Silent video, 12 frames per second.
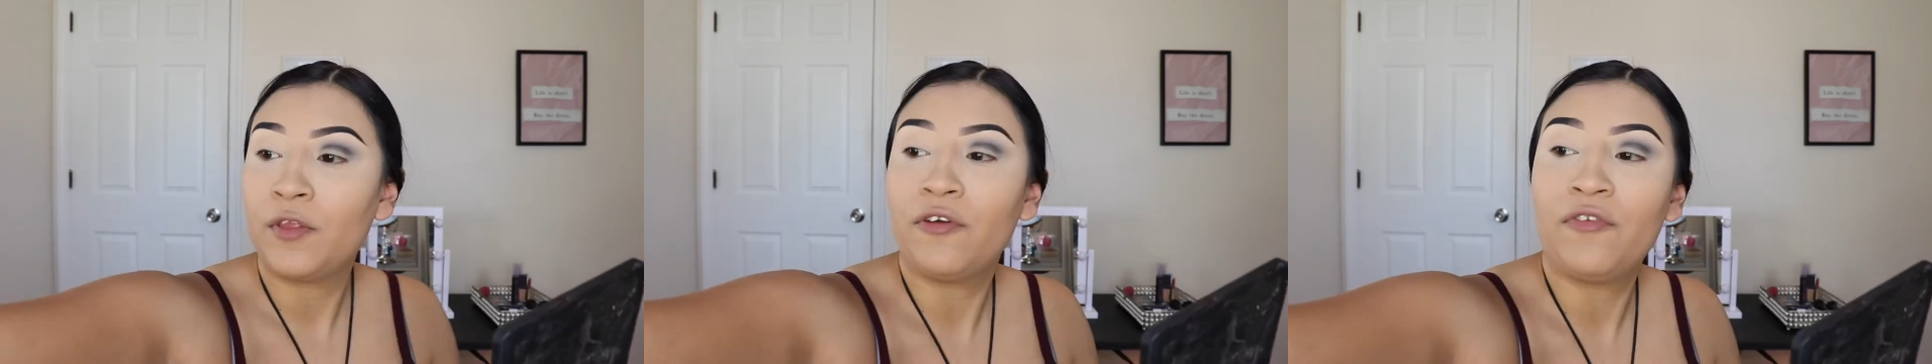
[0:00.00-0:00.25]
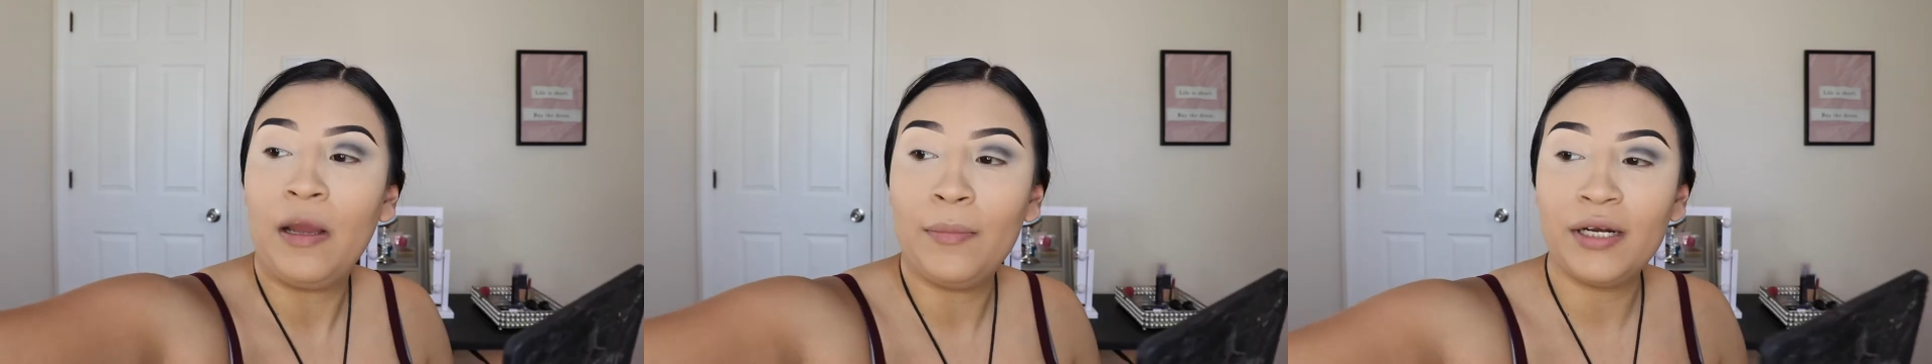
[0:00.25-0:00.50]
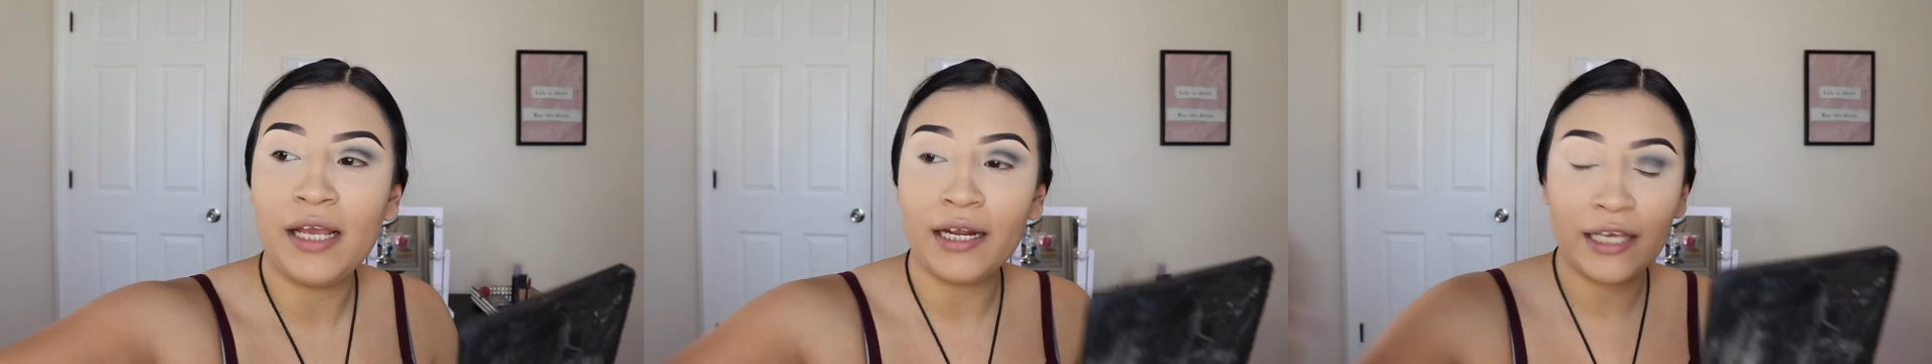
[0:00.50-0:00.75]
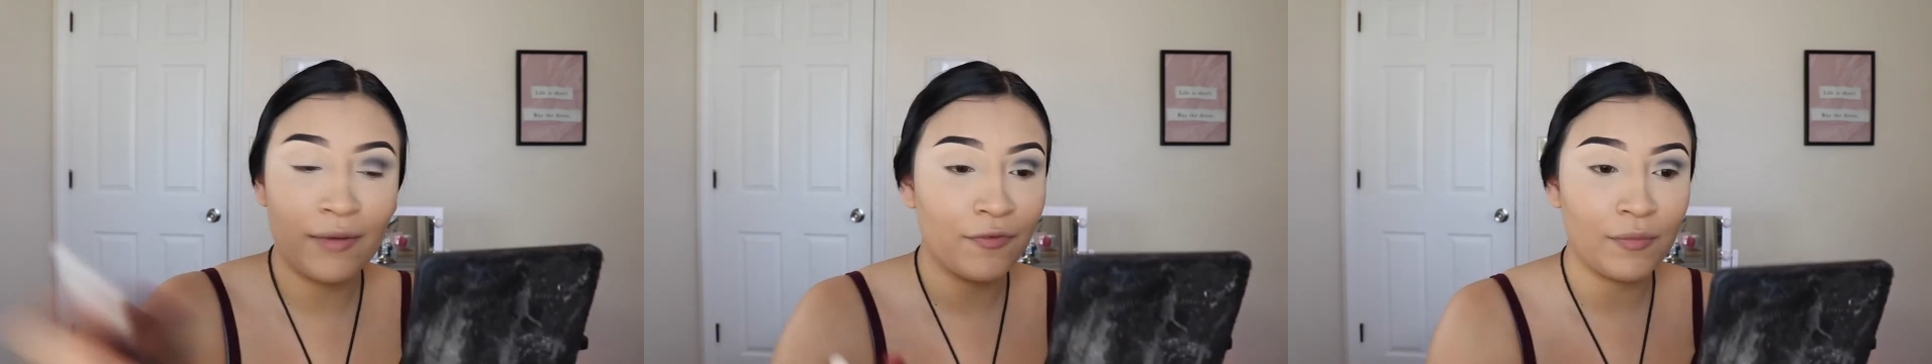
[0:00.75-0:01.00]
Their family
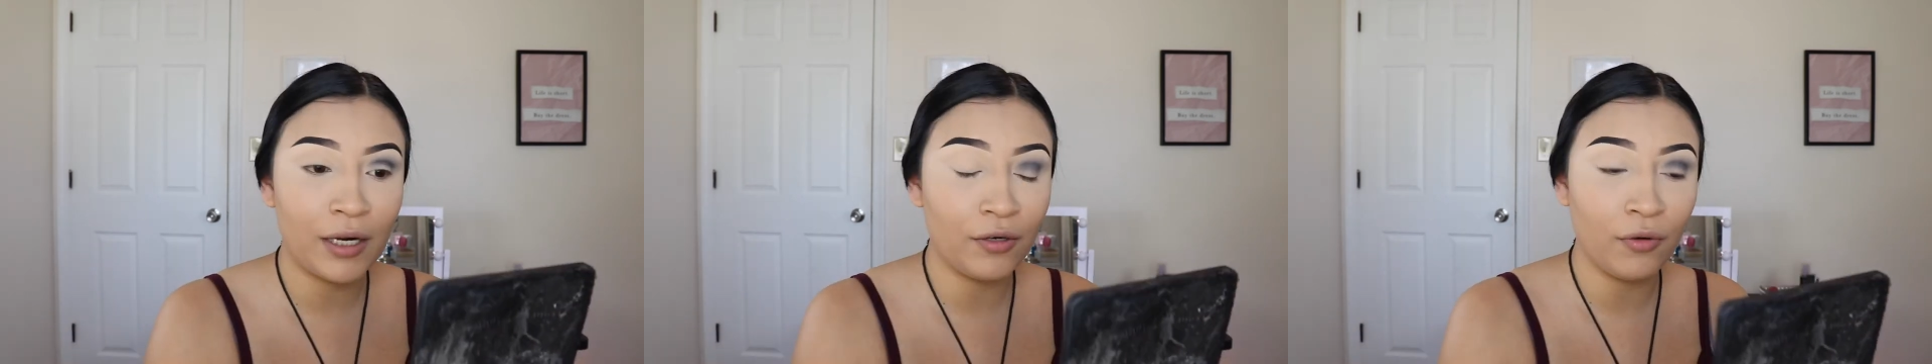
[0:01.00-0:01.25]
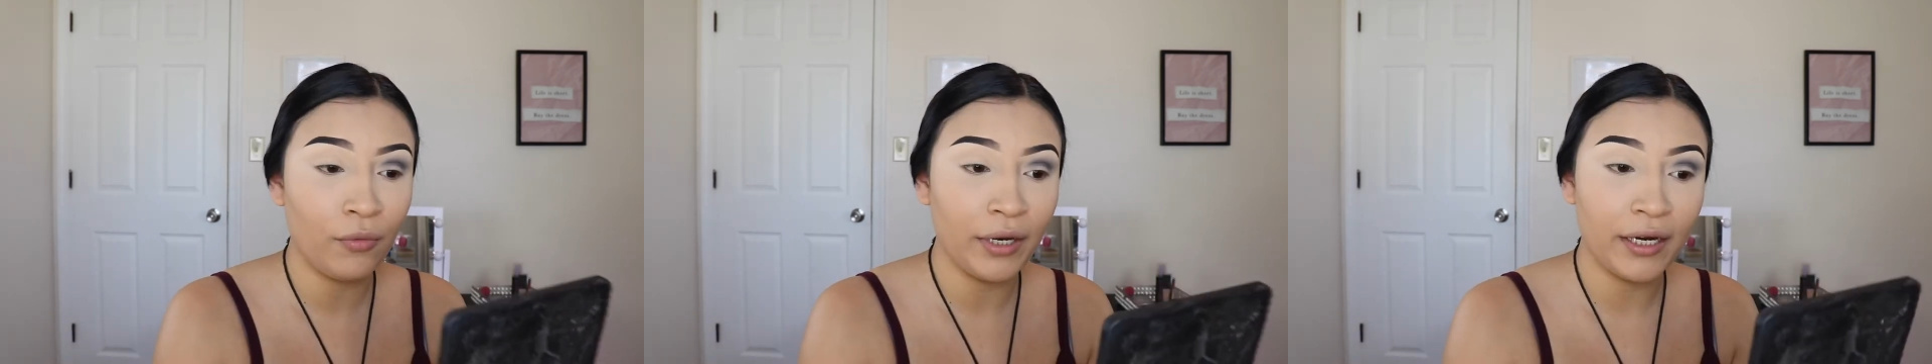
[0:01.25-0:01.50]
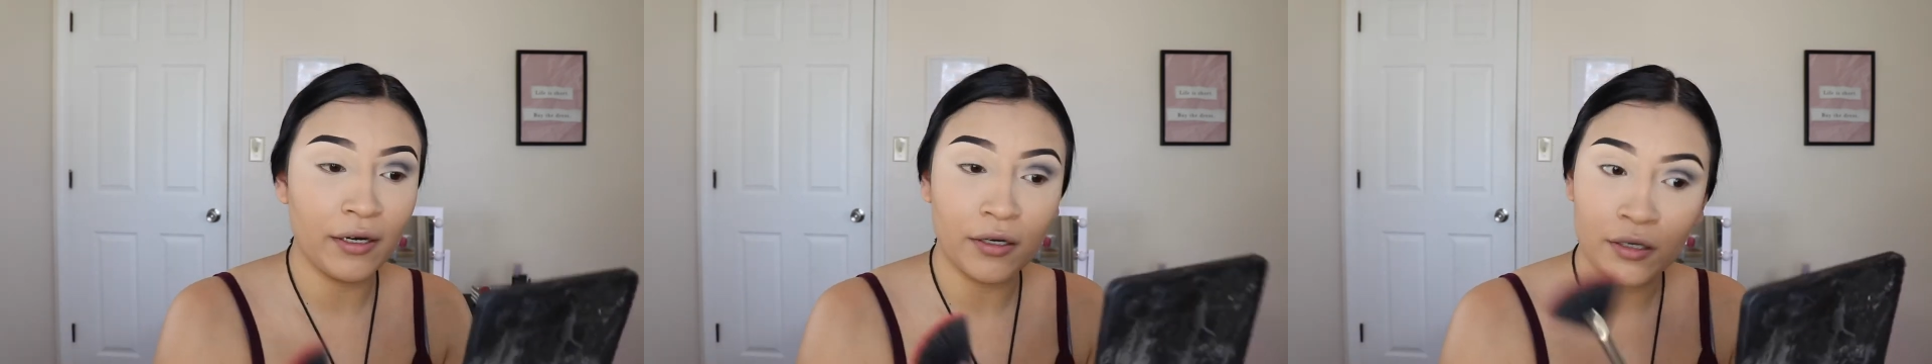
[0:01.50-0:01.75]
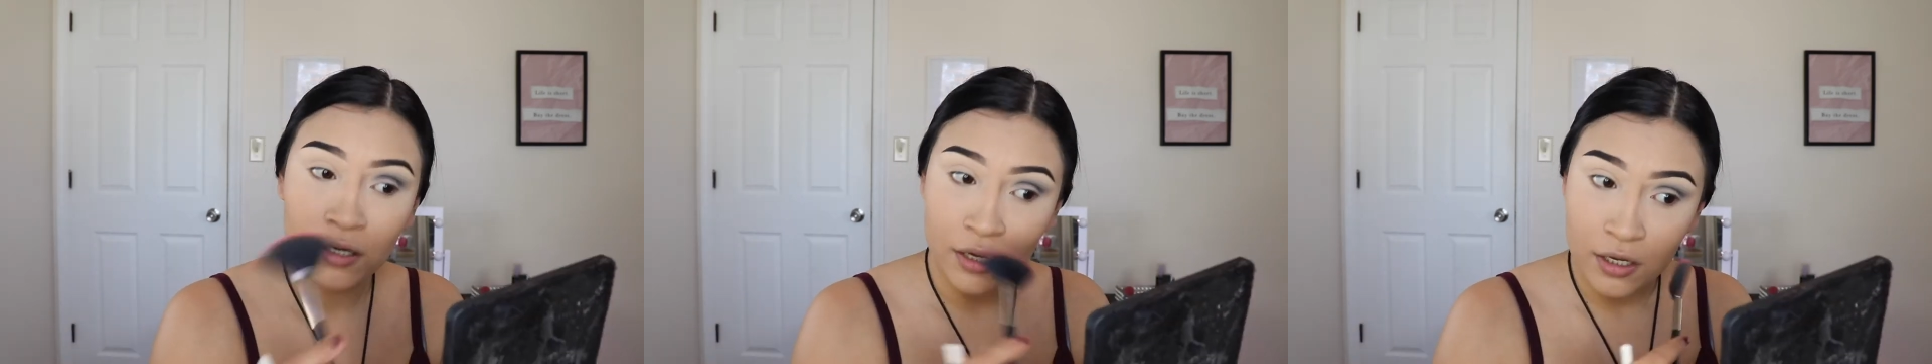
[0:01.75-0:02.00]
had came from I don't know
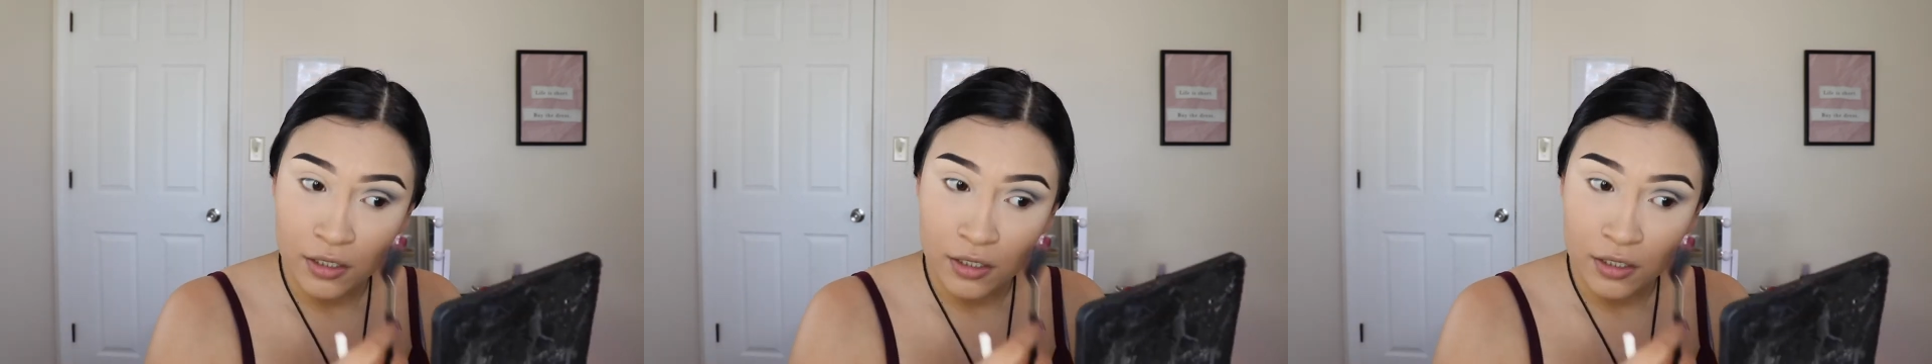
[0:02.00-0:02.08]
where,